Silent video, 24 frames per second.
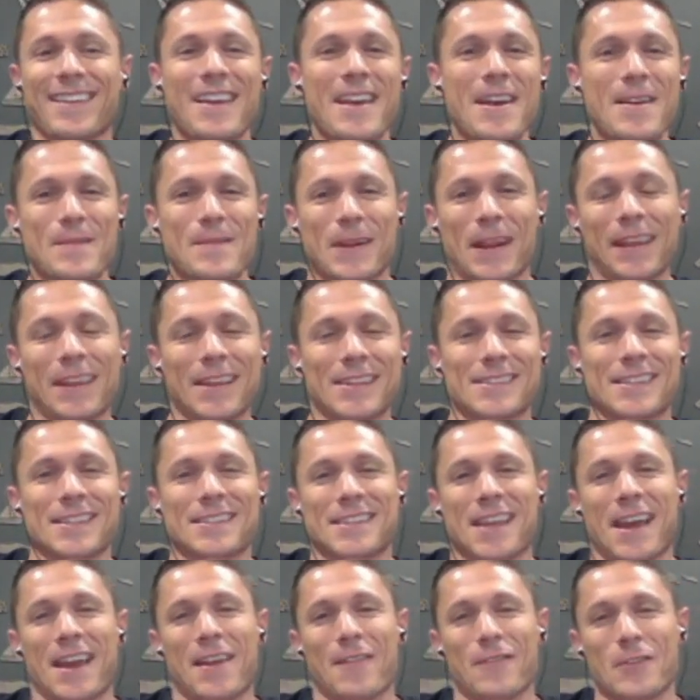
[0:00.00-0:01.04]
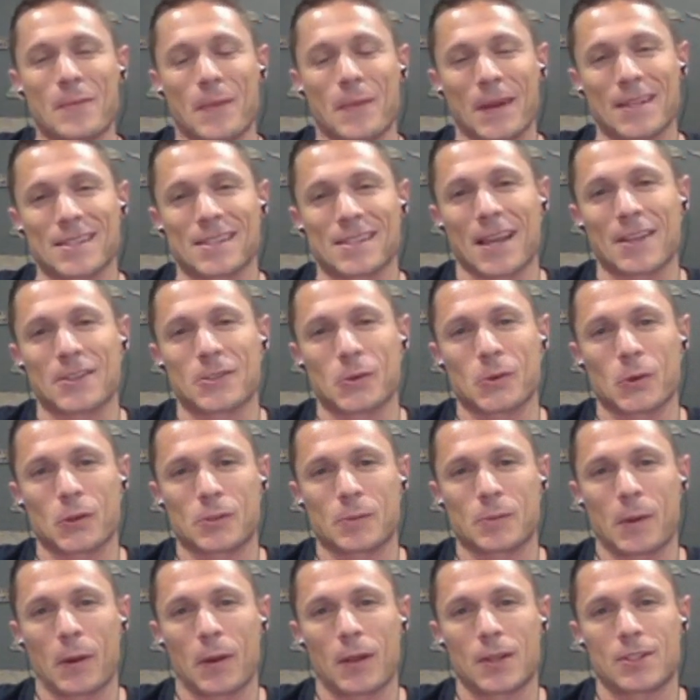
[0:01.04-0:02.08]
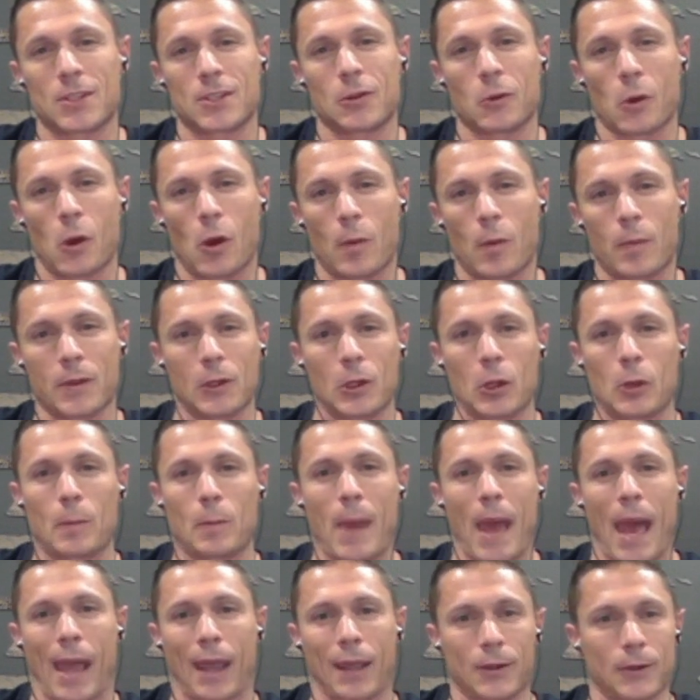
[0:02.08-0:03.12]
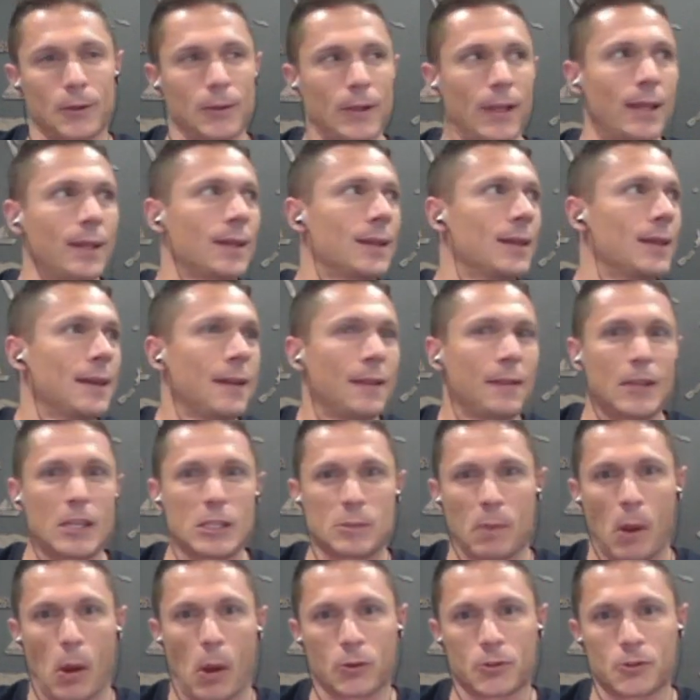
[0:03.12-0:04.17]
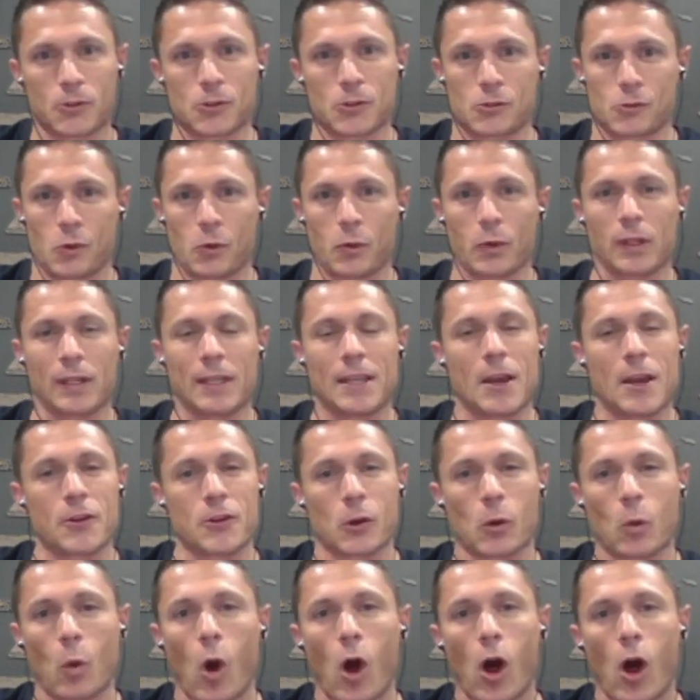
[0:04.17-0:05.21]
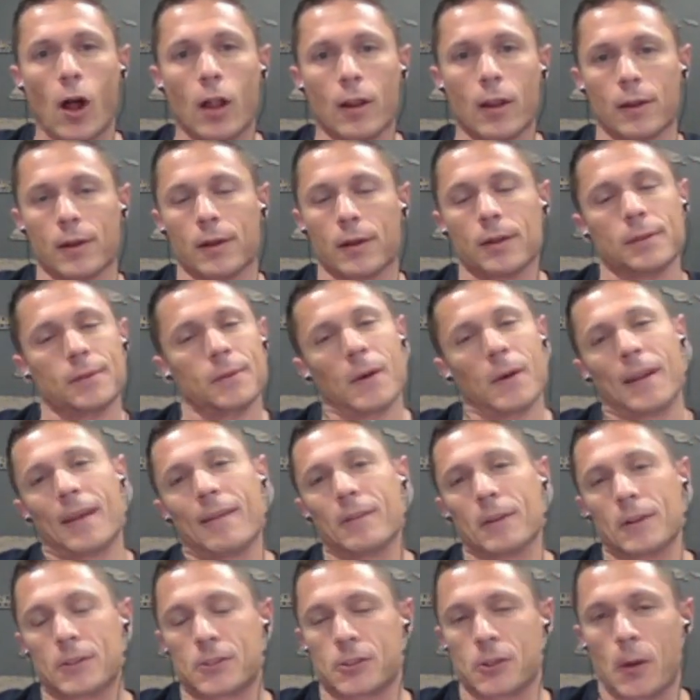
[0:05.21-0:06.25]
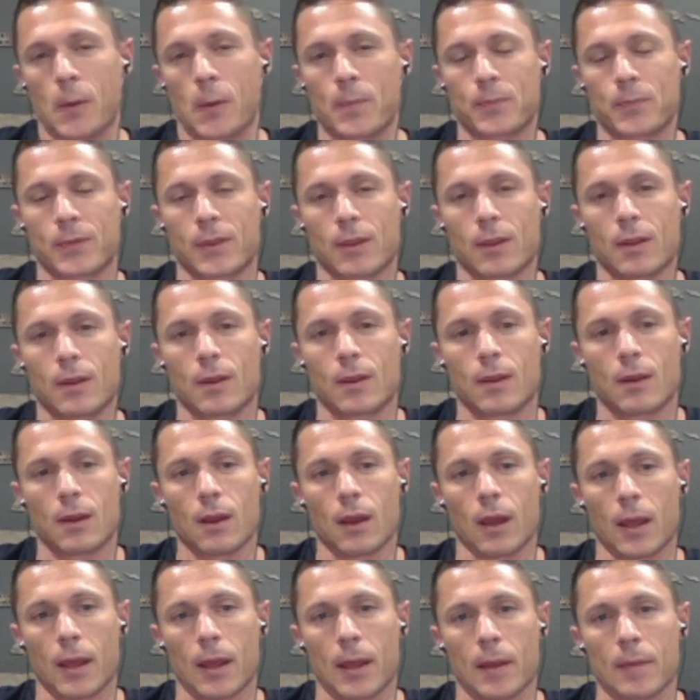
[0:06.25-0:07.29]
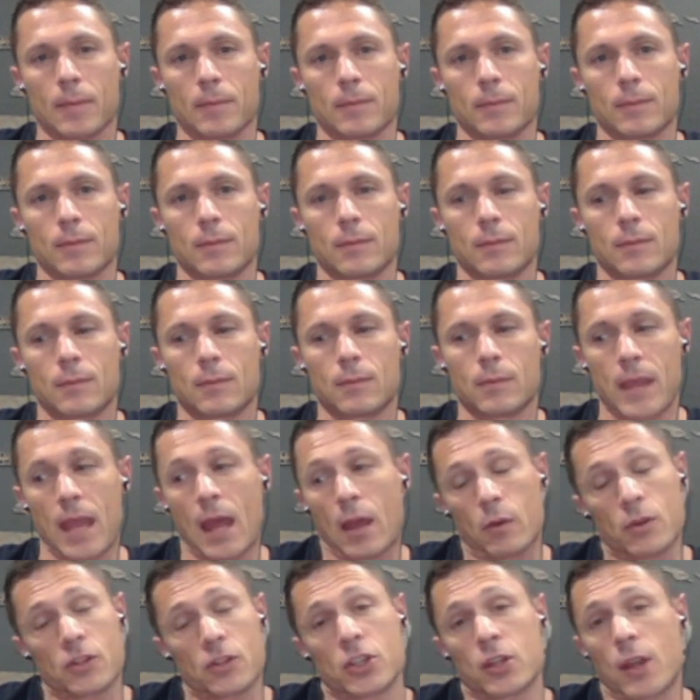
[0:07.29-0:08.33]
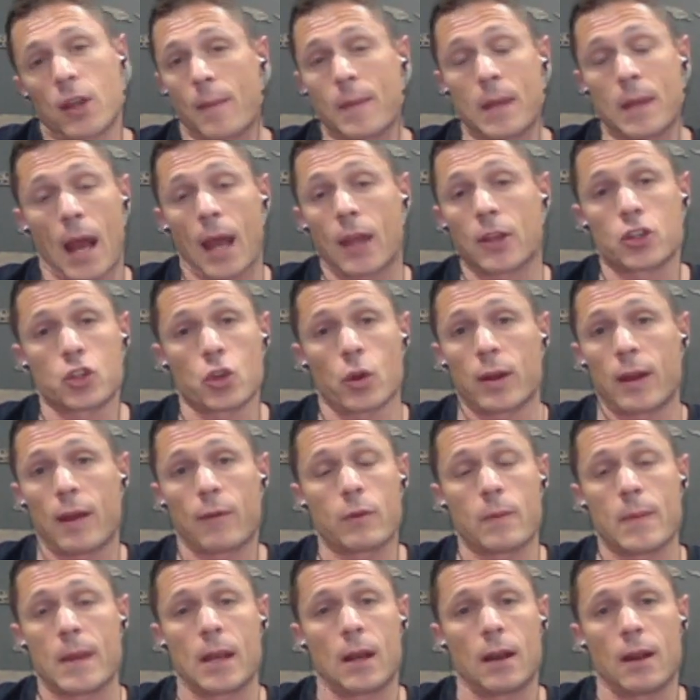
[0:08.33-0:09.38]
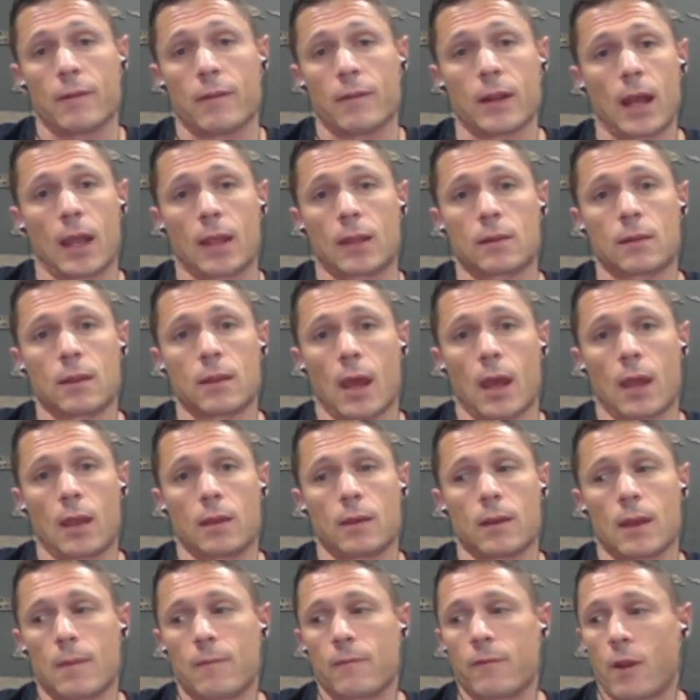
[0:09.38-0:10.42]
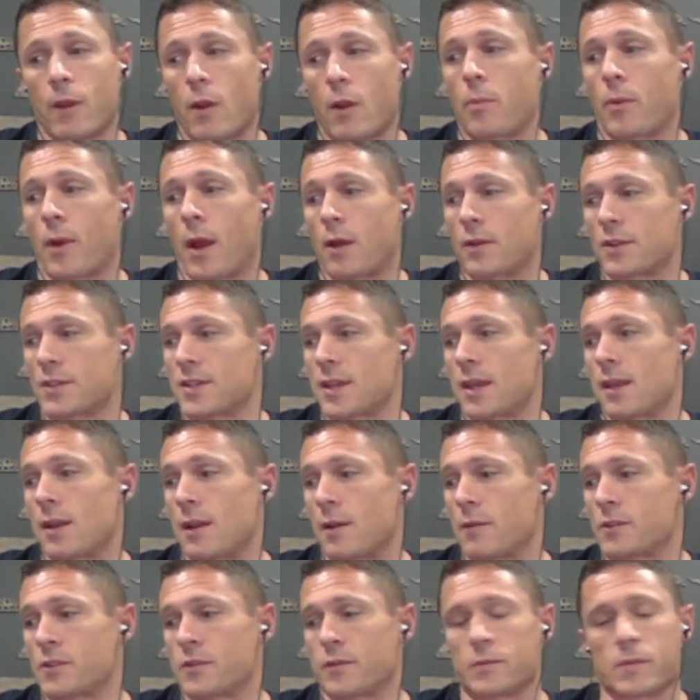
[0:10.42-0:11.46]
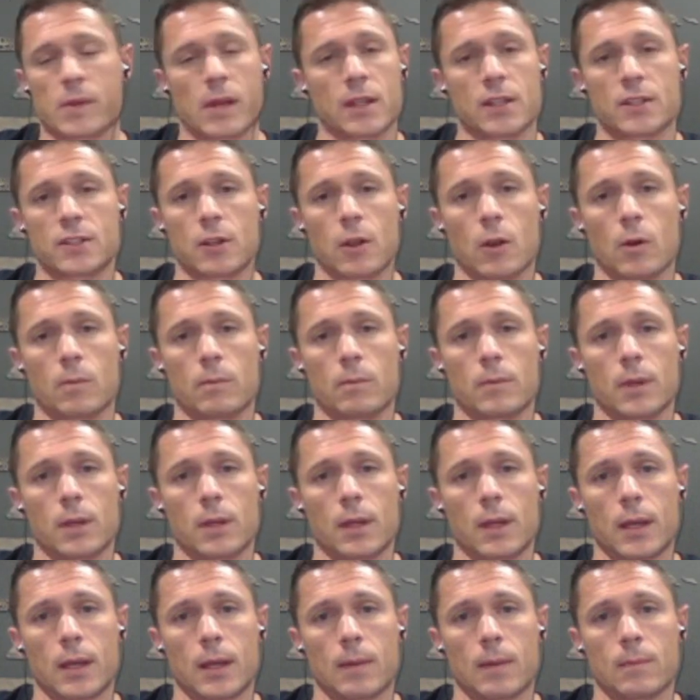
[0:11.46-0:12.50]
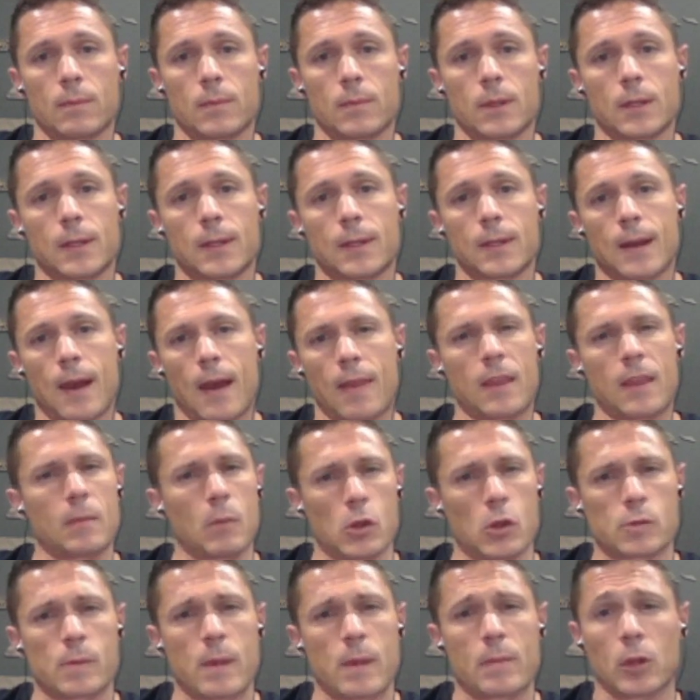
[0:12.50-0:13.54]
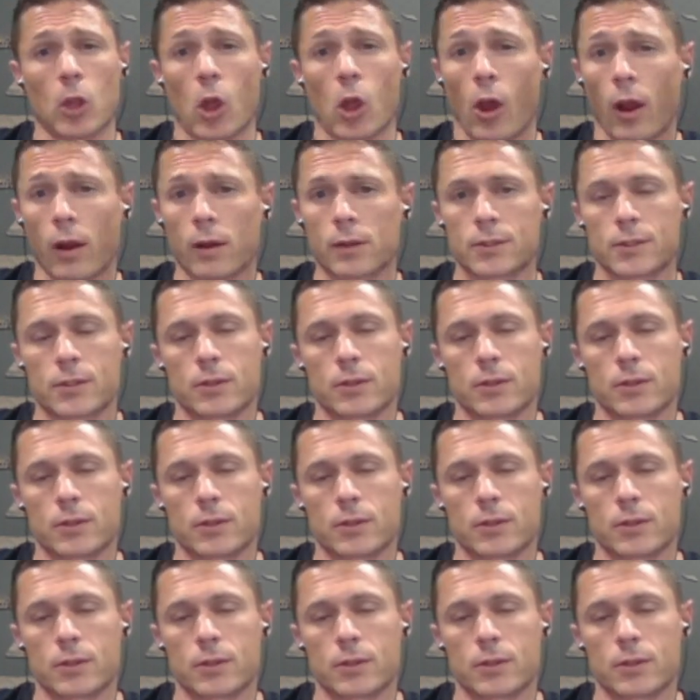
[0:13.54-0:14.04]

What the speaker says: But I guess that's kind of everybody's high school experience. You grow up and look back and you're like, these posters were really on your wall or whatever. So, yeah, it was good. I mean, I enjoyed every minute of it. I am very proud to say that I was from Sunnyslope. I think most people are.